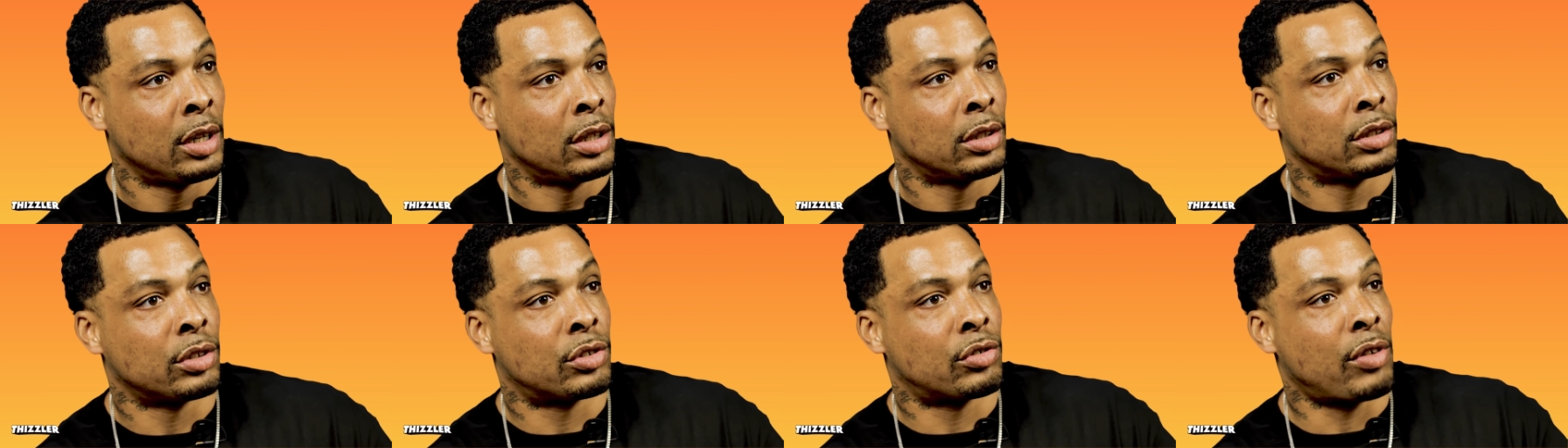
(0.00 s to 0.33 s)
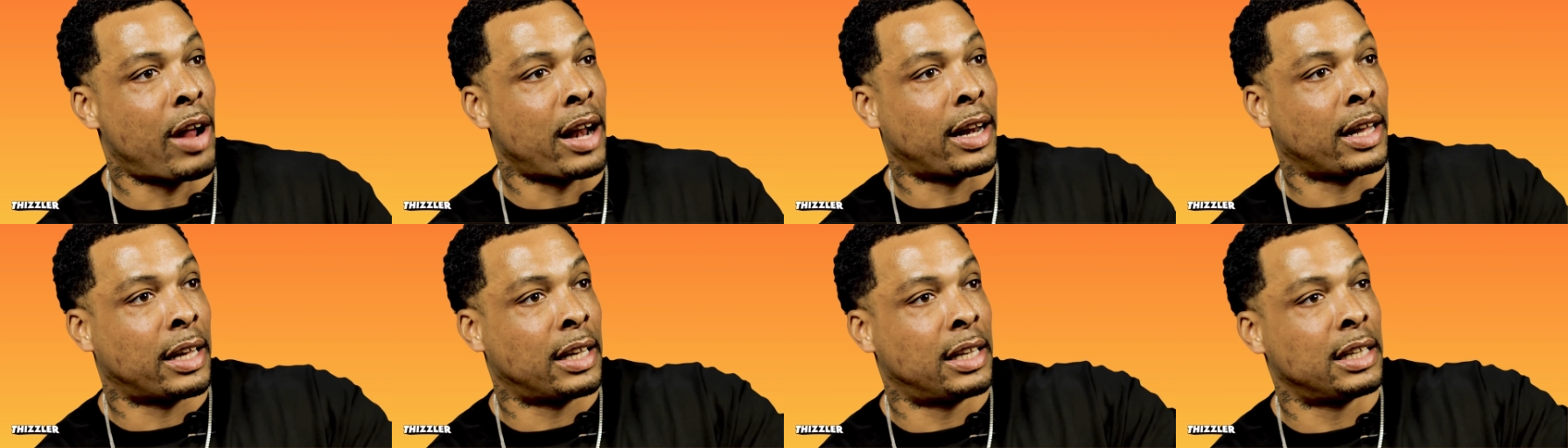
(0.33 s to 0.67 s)
to
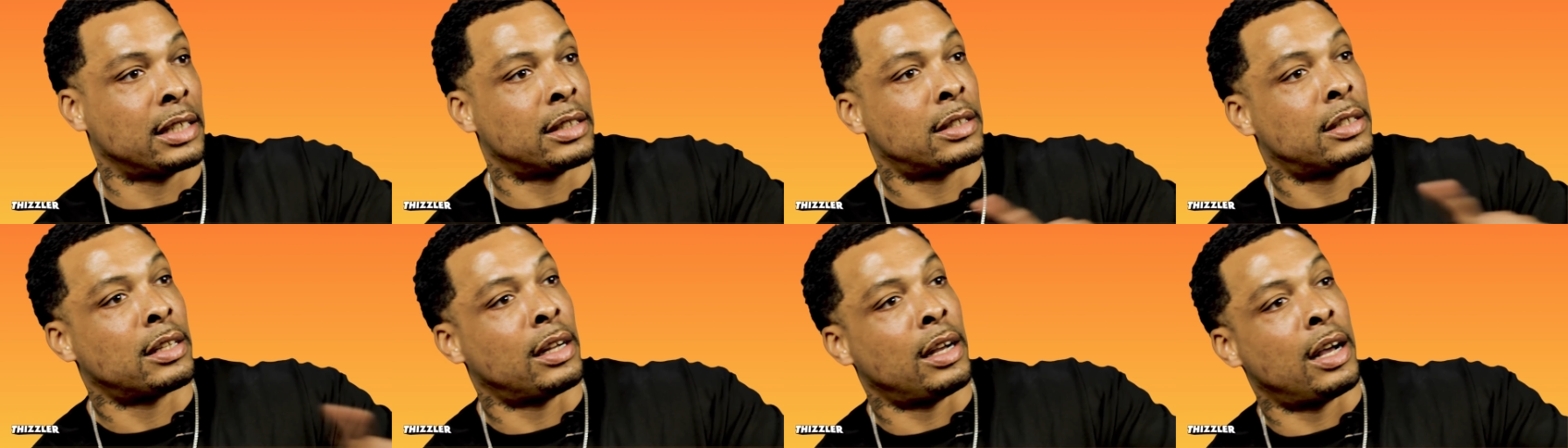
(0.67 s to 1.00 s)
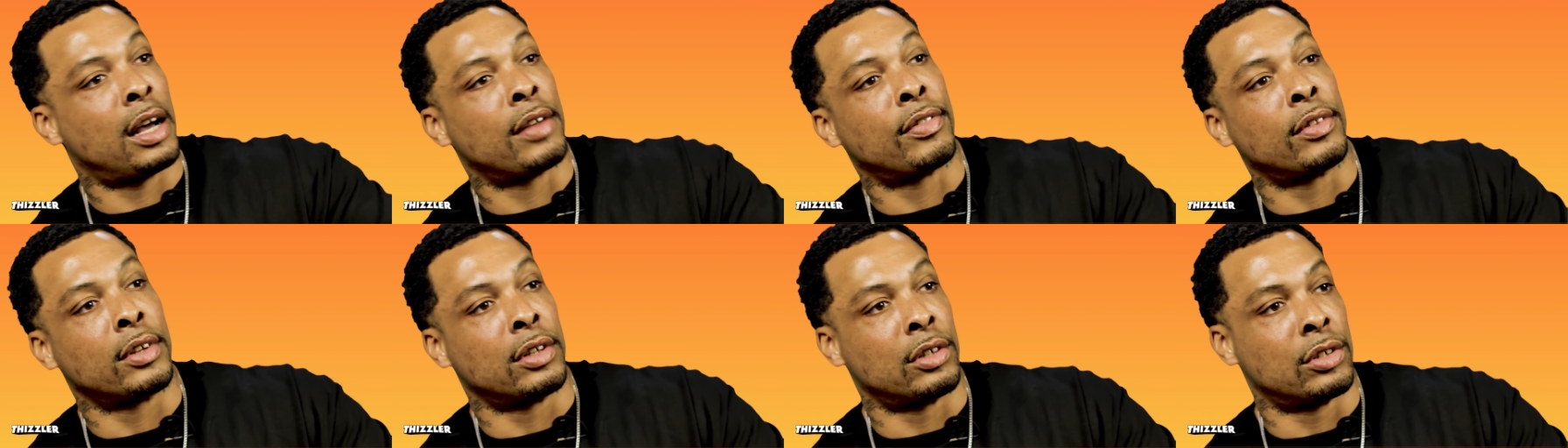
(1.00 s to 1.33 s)
try to get to
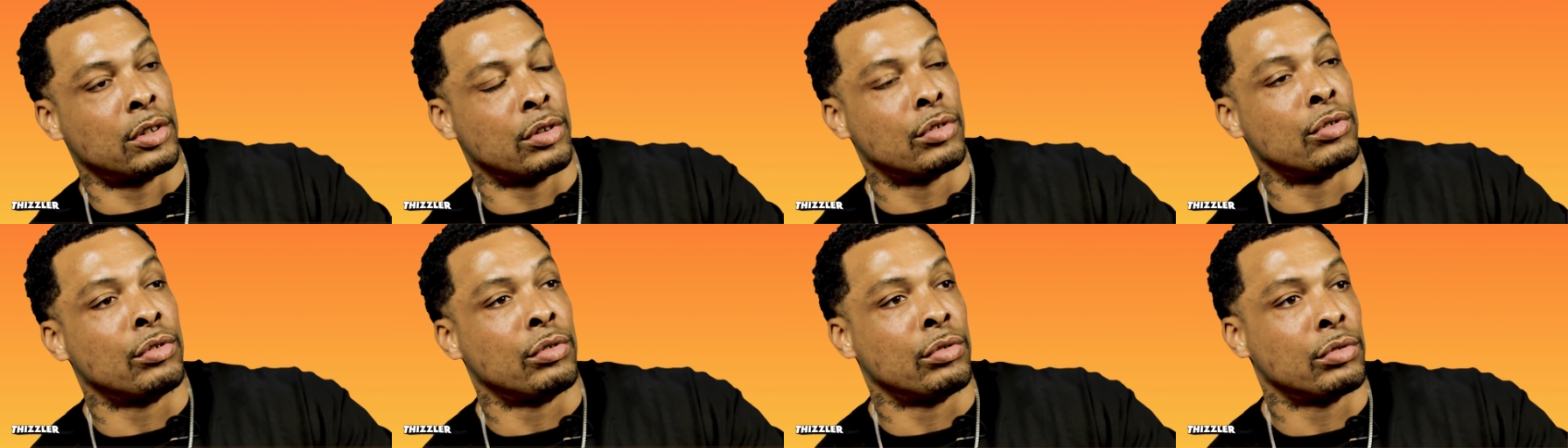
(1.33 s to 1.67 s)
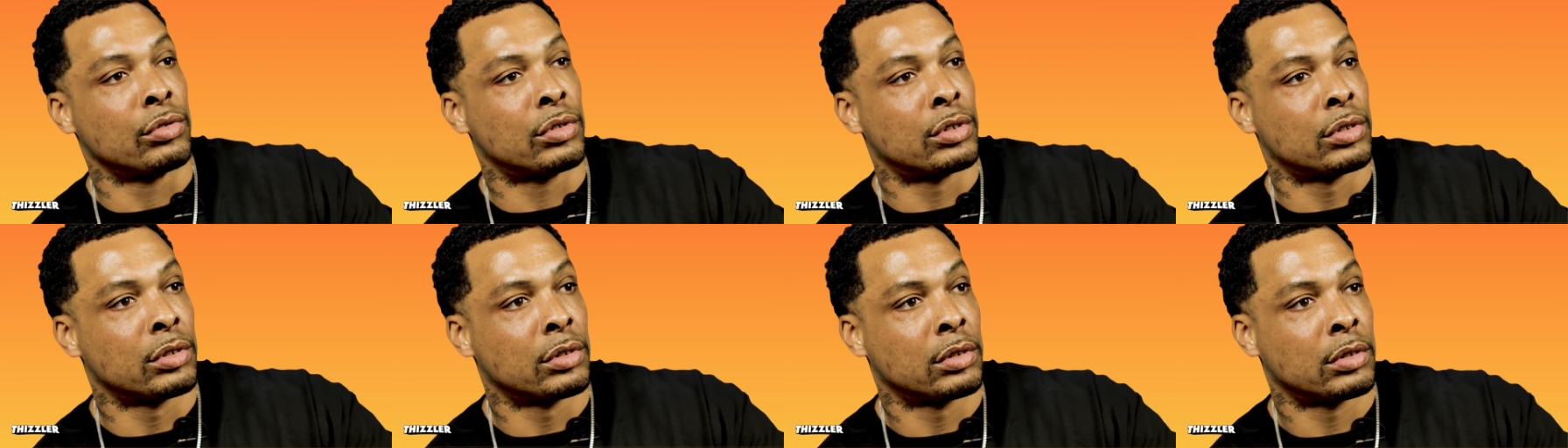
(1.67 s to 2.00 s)
other
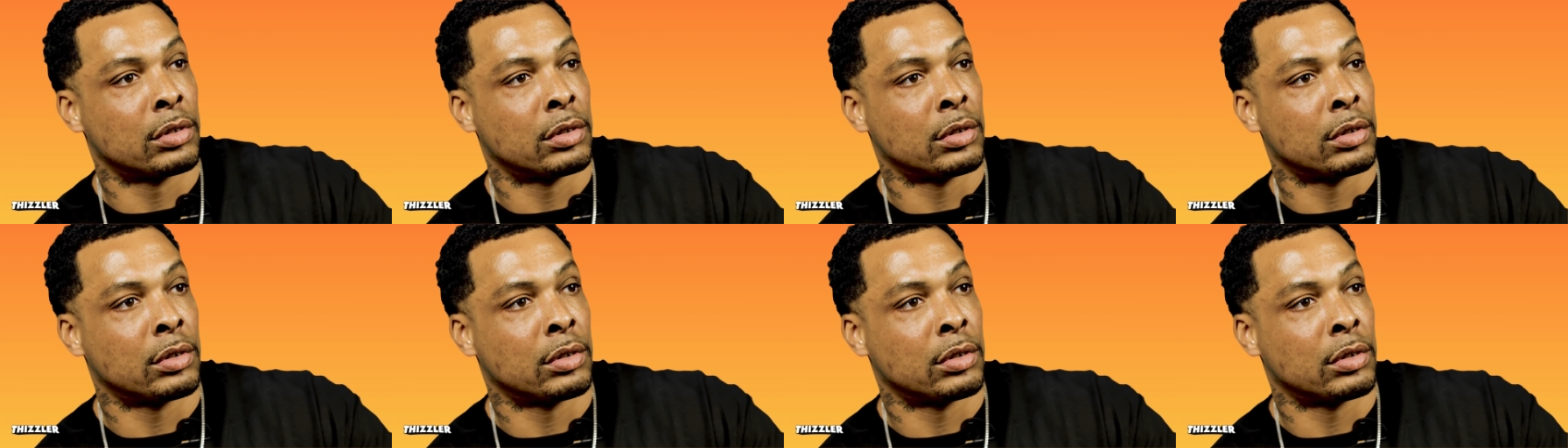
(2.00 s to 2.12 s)
dudes.